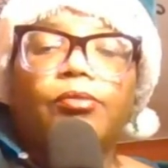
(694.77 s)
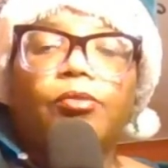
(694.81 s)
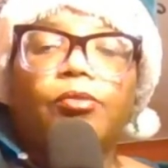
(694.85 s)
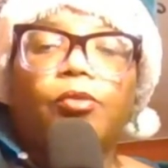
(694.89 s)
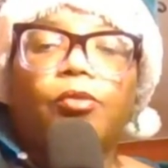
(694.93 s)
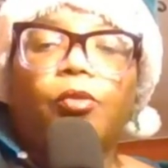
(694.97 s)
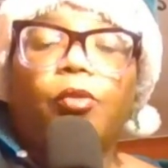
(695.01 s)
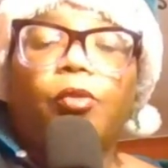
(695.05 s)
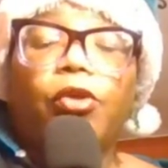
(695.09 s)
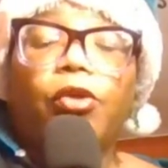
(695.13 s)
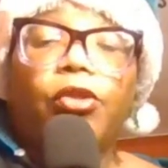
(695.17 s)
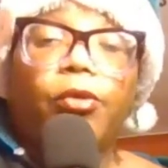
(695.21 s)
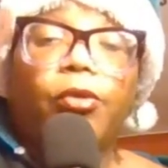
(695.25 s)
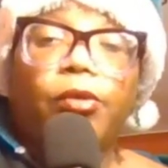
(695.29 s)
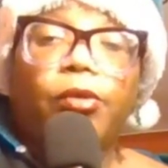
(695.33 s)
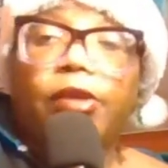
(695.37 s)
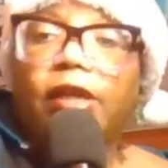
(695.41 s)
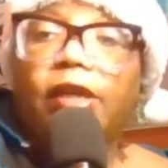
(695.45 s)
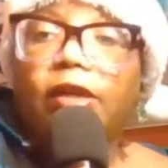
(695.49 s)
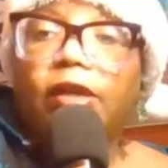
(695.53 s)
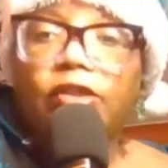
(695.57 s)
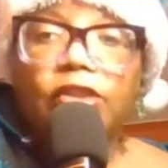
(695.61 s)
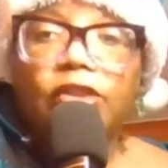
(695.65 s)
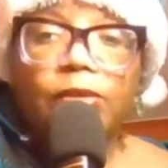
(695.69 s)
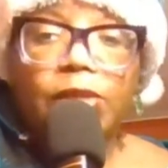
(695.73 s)
with or
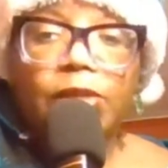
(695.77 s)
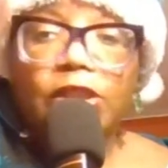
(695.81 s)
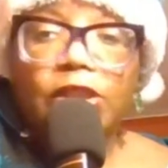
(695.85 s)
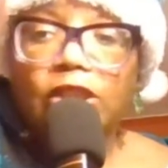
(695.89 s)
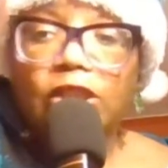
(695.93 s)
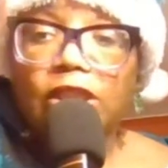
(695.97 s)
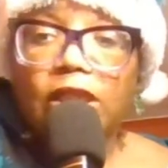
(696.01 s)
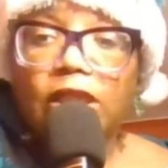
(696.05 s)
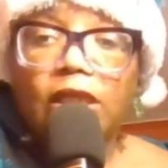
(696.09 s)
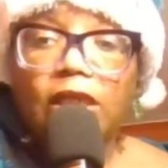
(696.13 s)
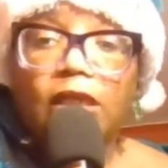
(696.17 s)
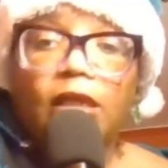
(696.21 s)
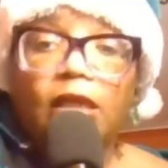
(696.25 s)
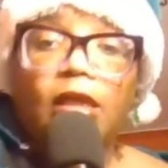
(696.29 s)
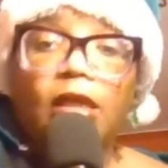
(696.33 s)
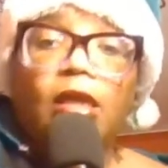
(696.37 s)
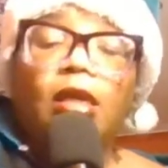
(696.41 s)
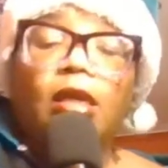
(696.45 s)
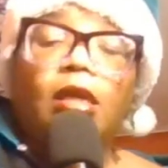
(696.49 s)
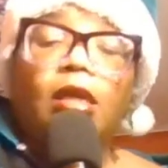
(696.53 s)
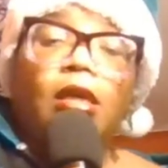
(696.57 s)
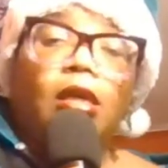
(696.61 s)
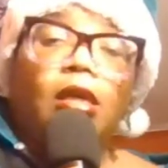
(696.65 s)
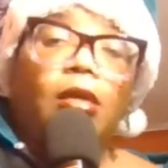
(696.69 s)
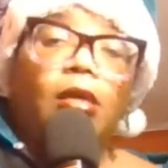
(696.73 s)
without Jimmy G,
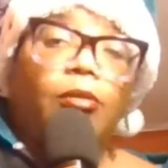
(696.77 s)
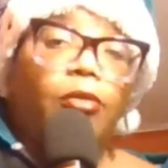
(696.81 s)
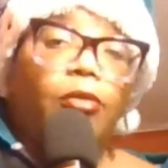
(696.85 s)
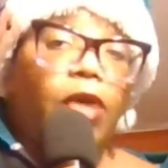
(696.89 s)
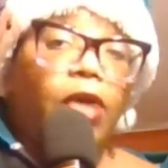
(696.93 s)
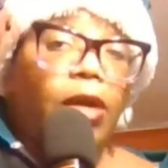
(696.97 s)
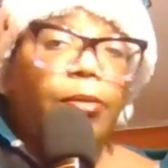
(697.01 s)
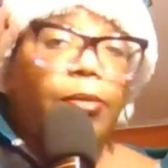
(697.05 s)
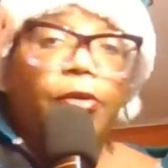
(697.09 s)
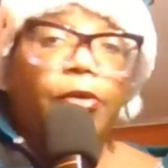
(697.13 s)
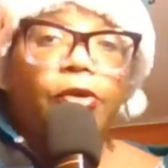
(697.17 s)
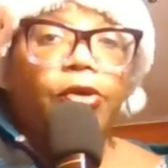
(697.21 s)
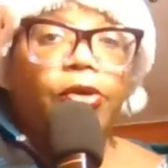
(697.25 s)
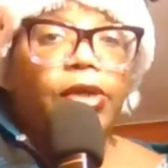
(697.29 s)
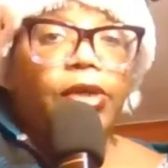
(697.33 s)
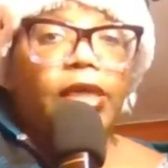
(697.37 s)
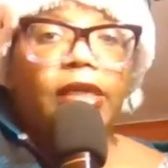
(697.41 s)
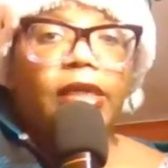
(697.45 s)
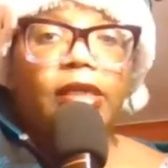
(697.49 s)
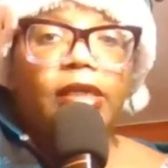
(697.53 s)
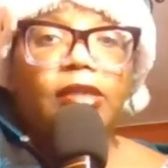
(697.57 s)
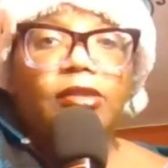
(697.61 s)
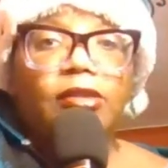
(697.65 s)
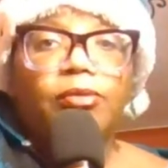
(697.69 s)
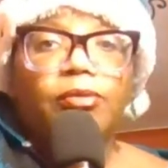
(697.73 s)
Brock
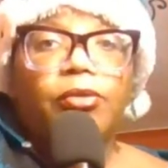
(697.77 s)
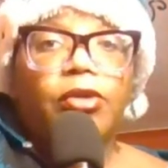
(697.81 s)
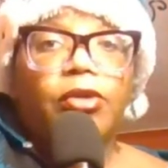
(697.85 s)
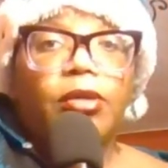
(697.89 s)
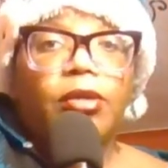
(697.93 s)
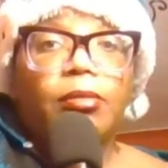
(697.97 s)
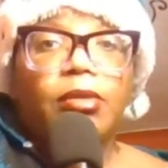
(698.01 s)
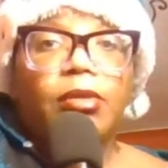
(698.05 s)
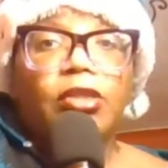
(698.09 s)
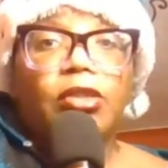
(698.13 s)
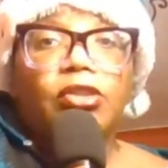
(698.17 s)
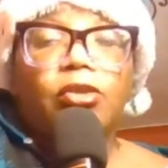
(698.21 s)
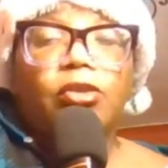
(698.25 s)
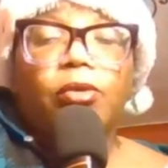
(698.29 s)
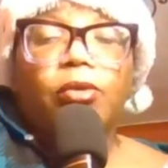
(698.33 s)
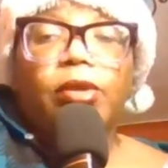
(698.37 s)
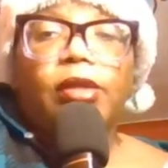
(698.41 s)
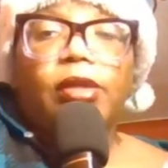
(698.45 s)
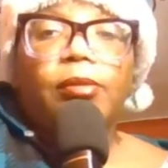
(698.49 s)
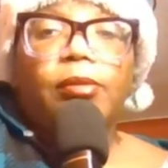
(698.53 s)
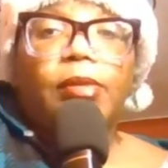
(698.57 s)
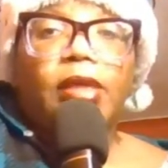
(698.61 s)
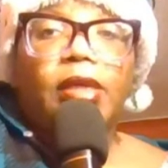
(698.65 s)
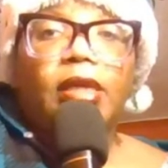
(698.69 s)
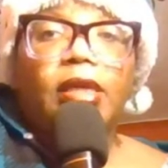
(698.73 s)
Purdy is pretty much going
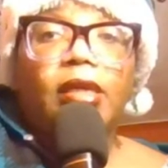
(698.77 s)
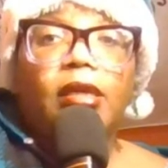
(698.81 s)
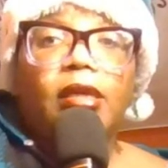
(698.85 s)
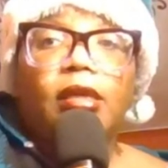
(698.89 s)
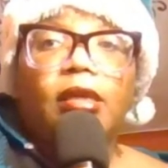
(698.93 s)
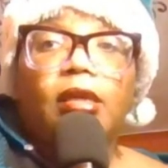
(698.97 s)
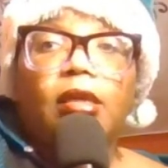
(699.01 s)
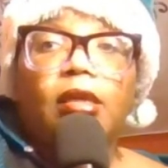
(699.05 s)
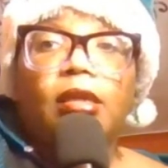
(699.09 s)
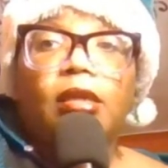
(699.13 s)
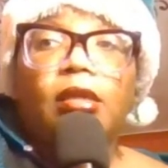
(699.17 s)
to be